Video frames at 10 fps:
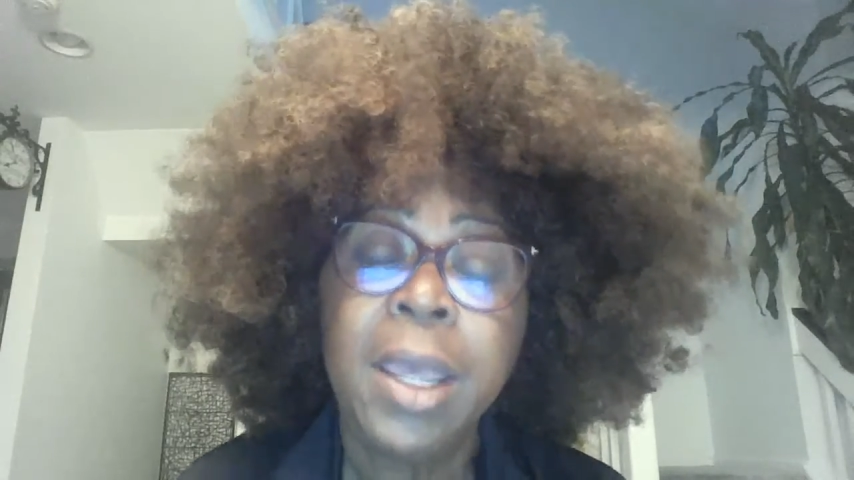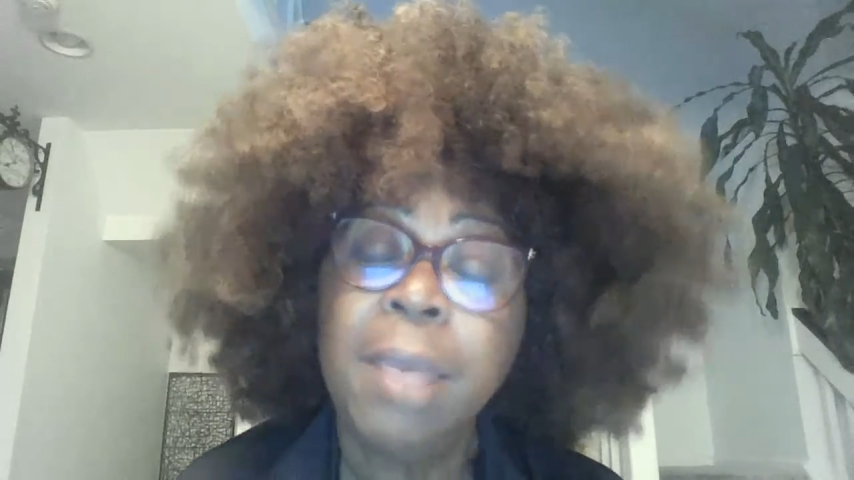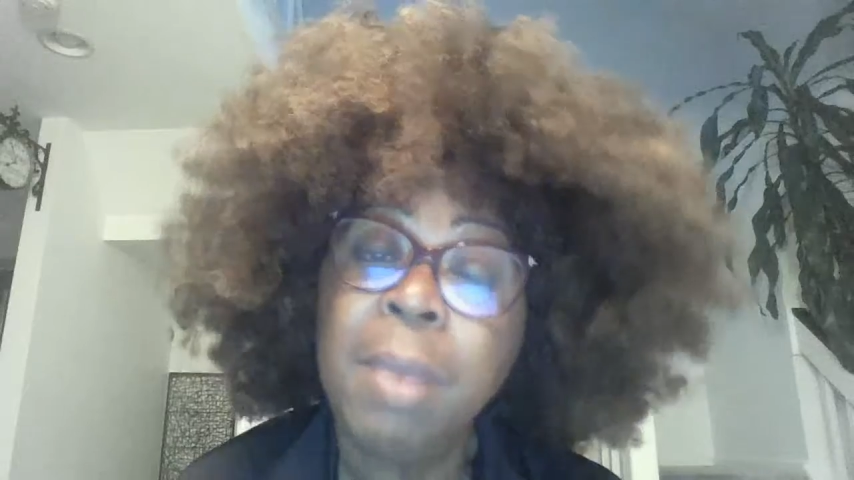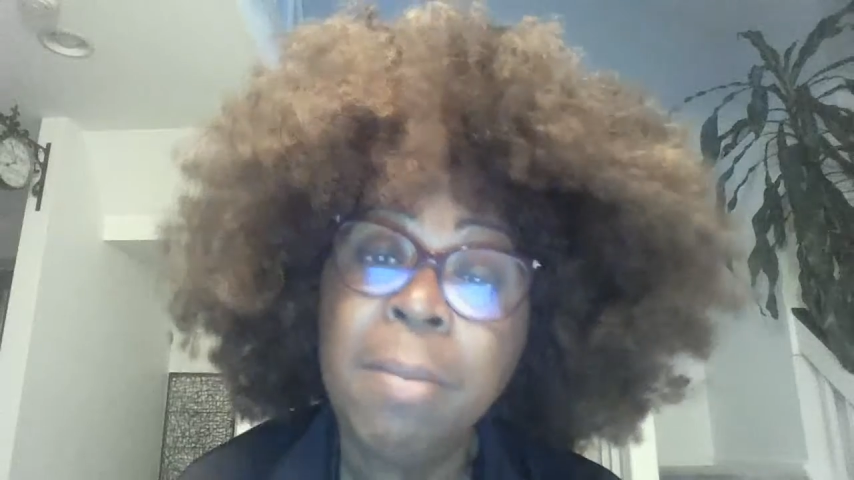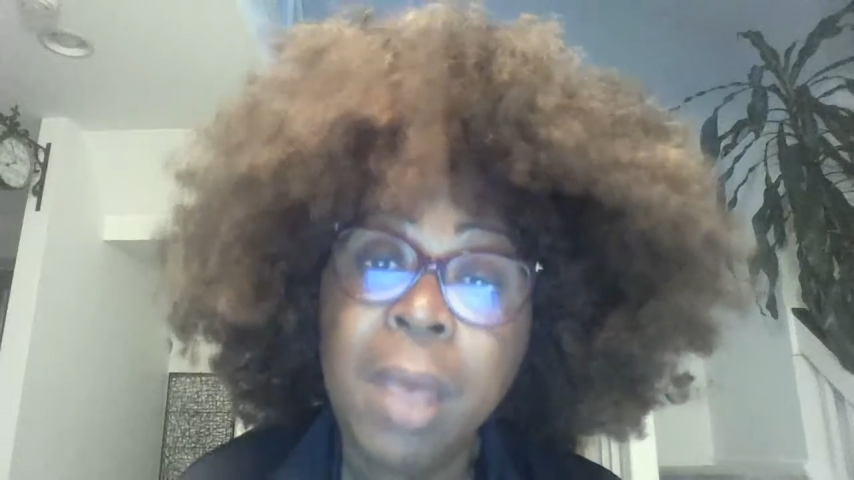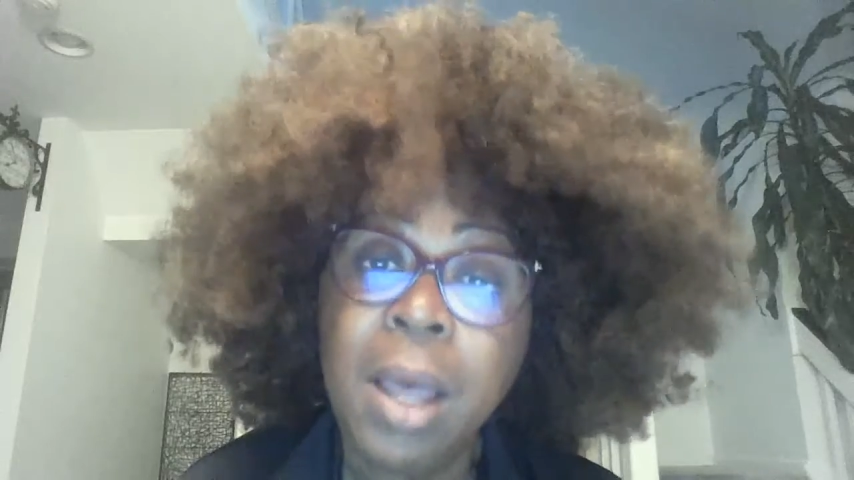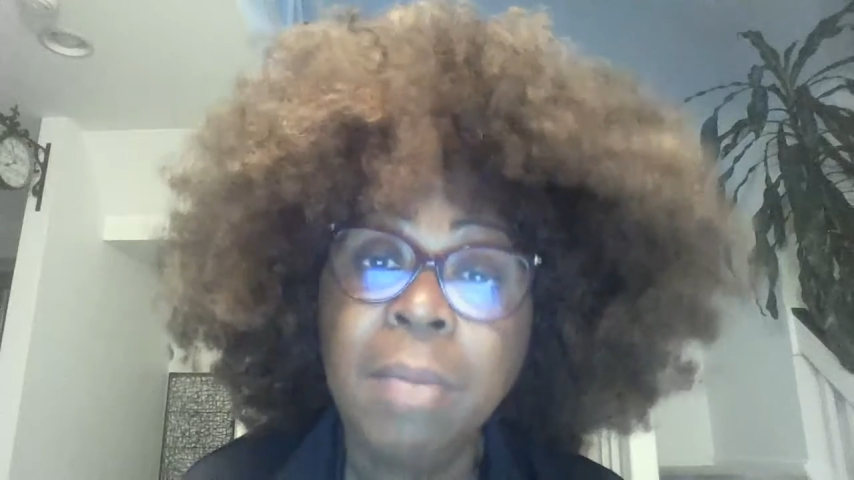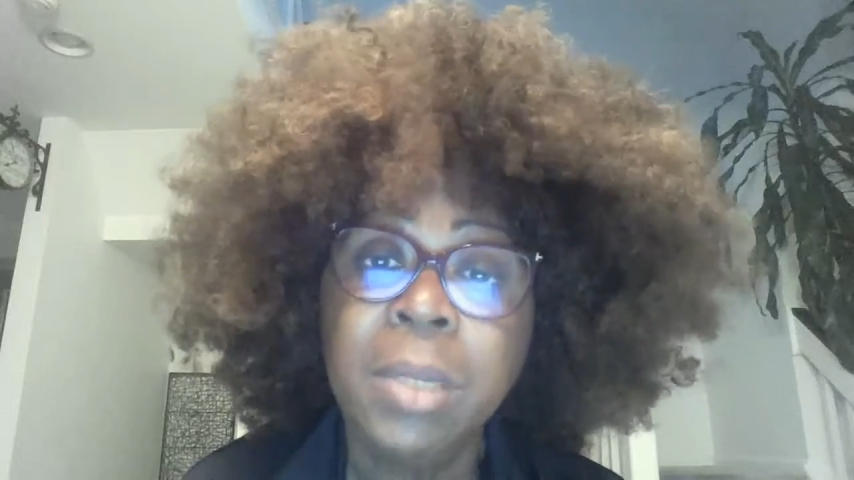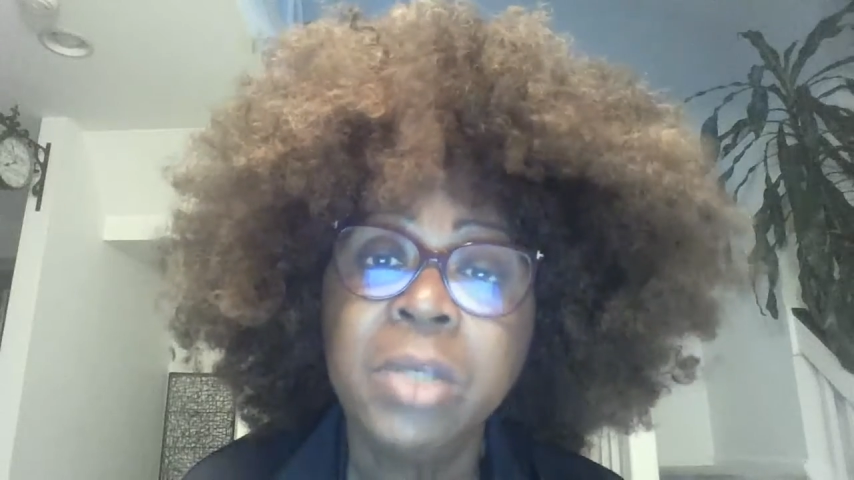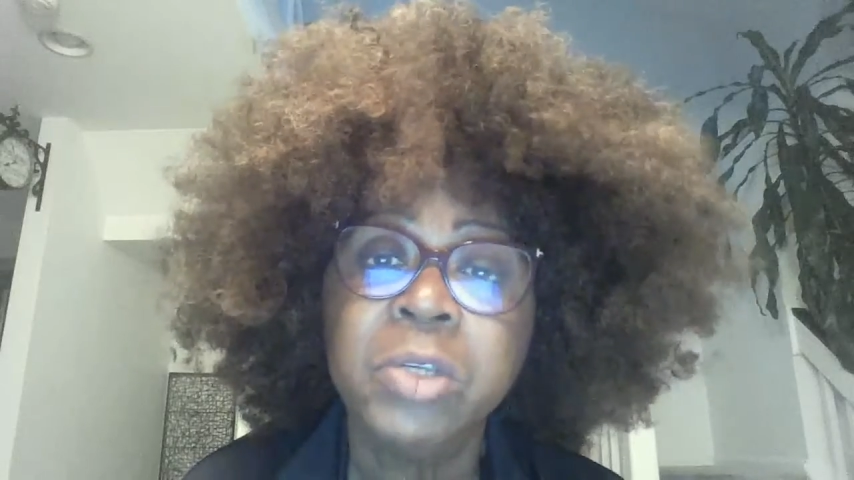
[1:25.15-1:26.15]
and my
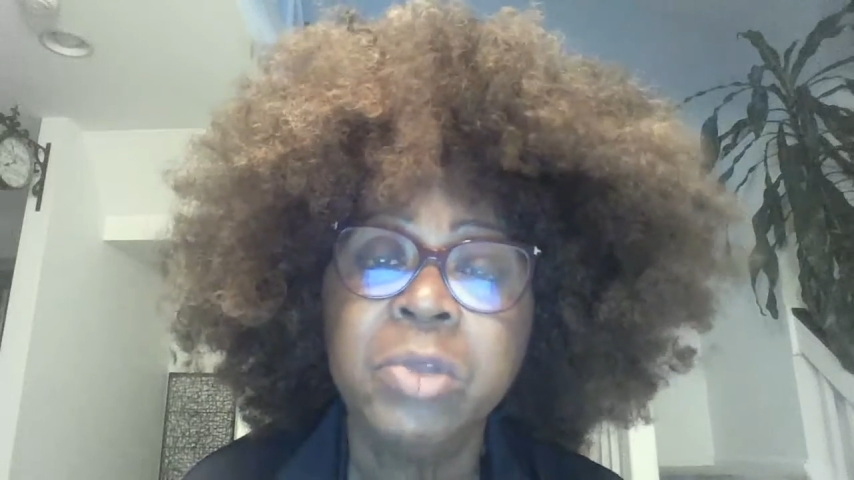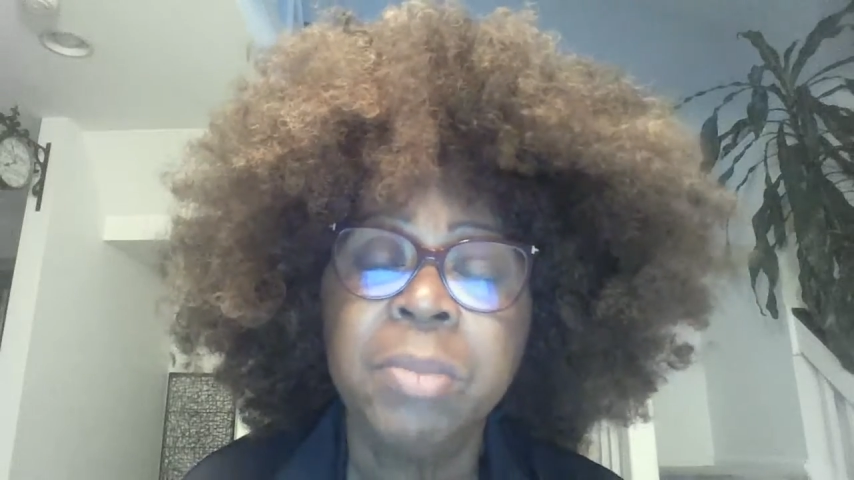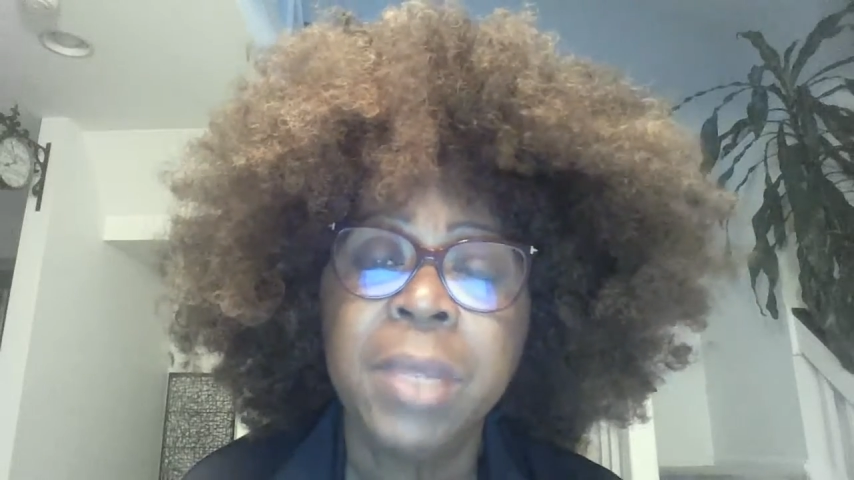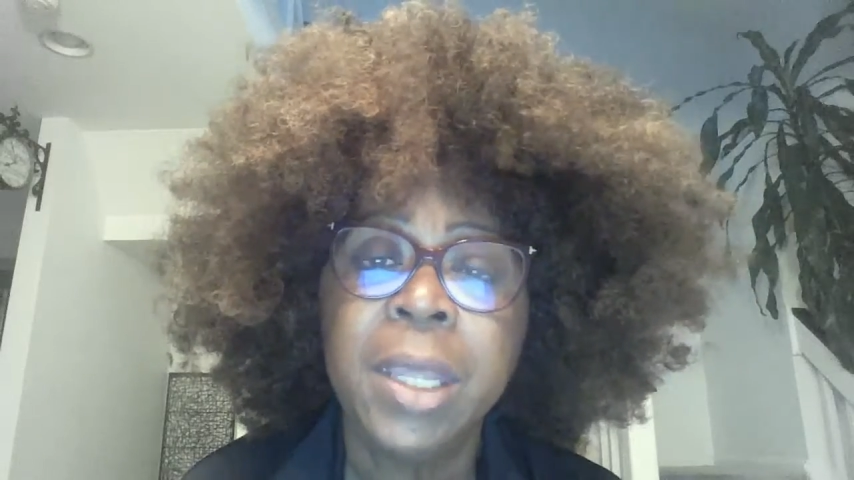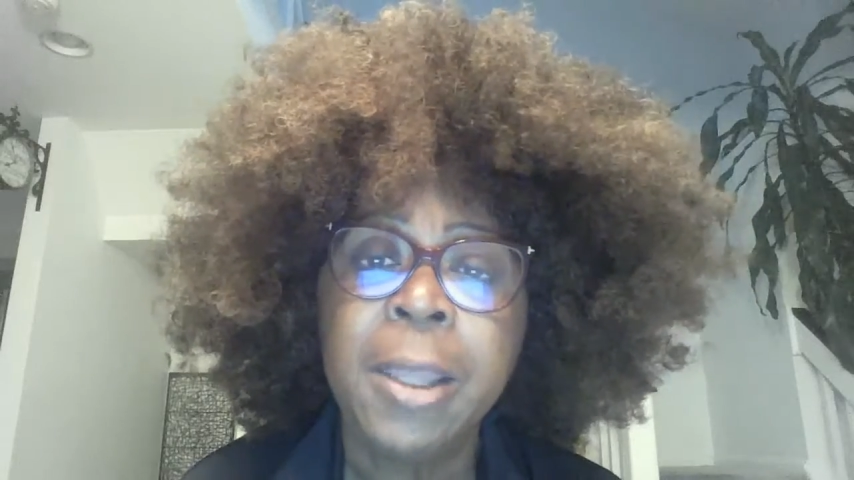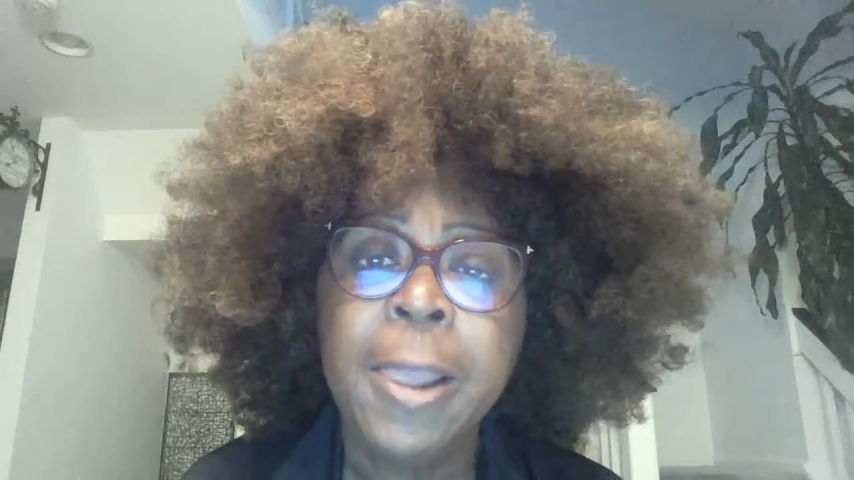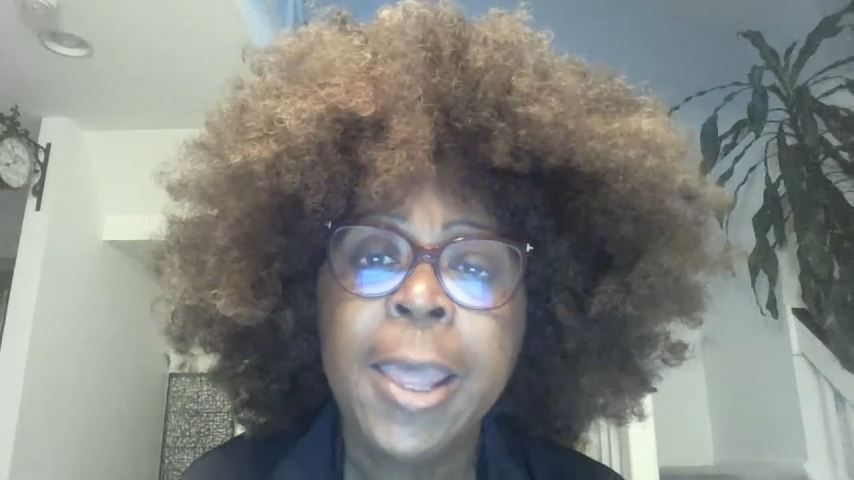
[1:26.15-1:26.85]
mom lives with me,